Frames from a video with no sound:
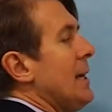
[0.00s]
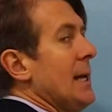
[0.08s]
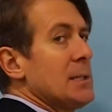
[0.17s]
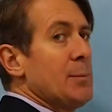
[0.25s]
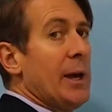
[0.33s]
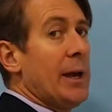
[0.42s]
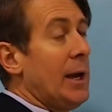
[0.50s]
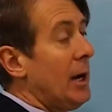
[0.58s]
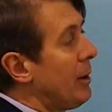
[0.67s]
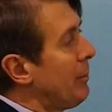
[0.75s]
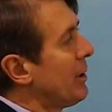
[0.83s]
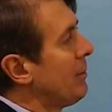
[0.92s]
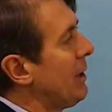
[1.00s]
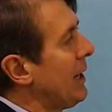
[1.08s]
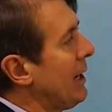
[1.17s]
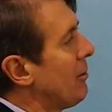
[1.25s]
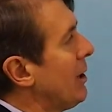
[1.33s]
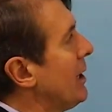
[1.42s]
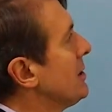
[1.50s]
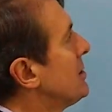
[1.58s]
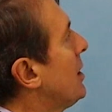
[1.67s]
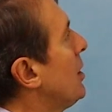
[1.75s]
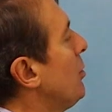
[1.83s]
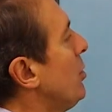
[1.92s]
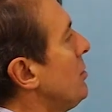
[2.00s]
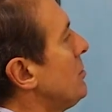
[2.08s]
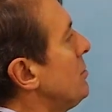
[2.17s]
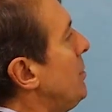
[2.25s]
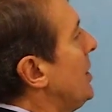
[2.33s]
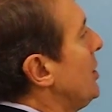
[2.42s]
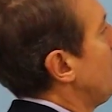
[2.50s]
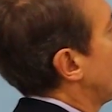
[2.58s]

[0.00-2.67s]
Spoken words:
tense, my handwriting is terrible, but